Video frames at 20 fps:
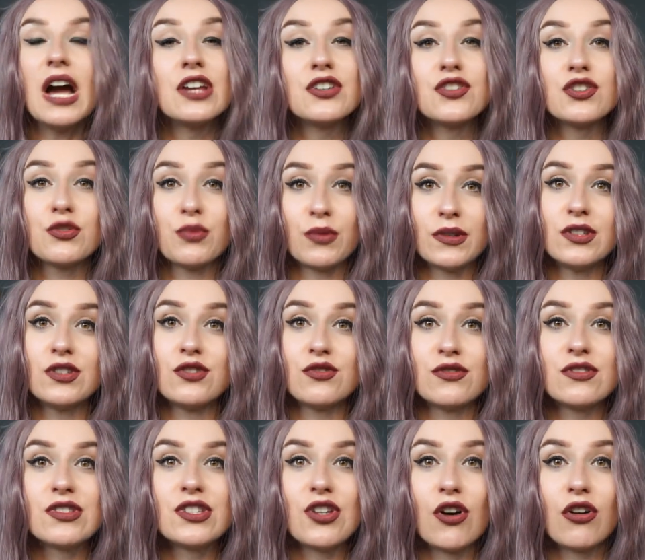I just wanted to
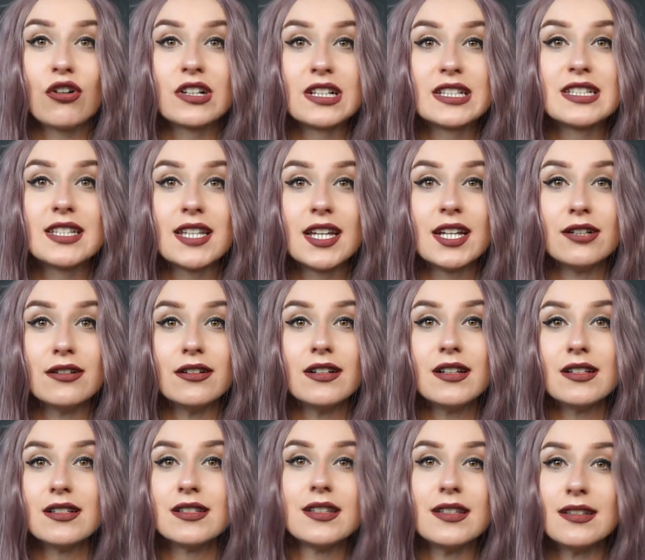talk
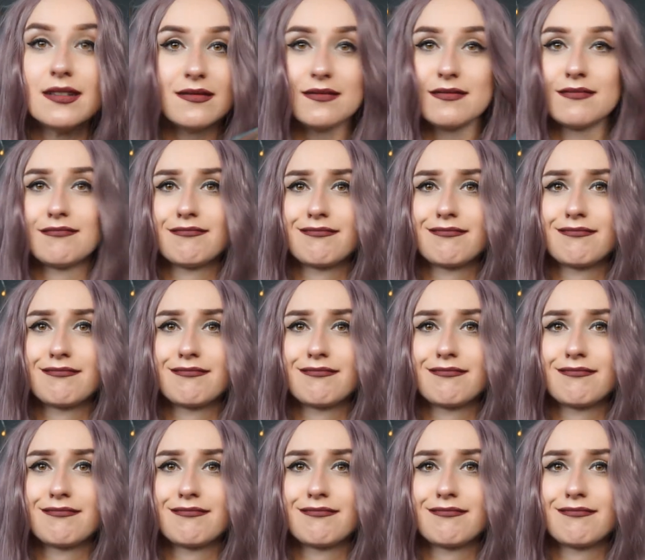serious and